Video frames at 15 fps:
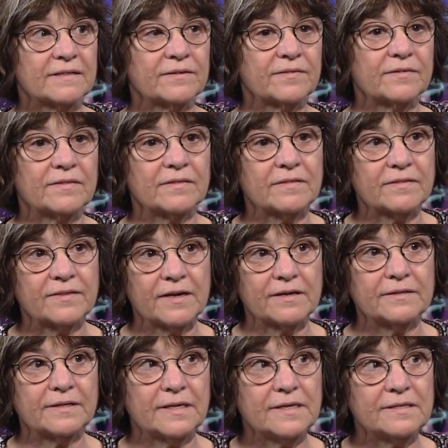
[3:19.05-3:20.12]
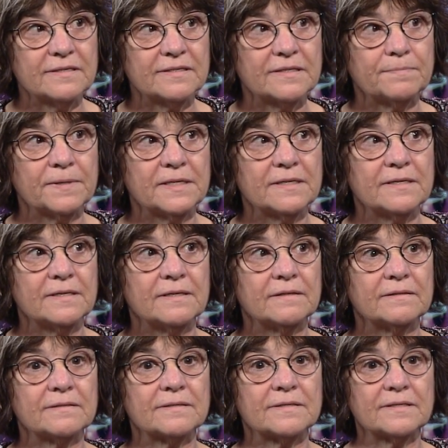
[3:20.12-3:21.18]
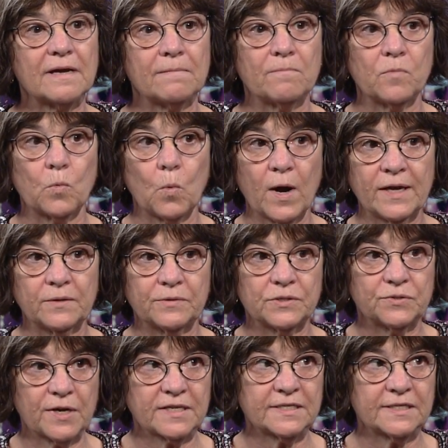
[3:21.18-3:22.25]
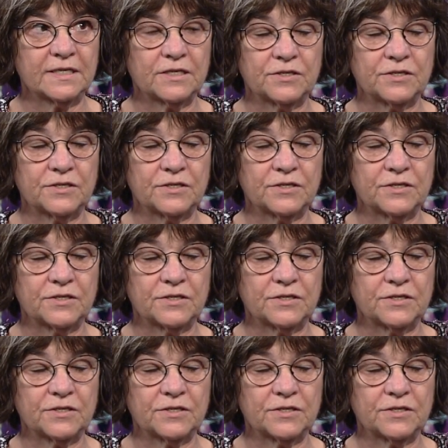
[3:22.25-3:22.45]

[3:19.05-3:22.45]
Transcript: there needs to be some way to address the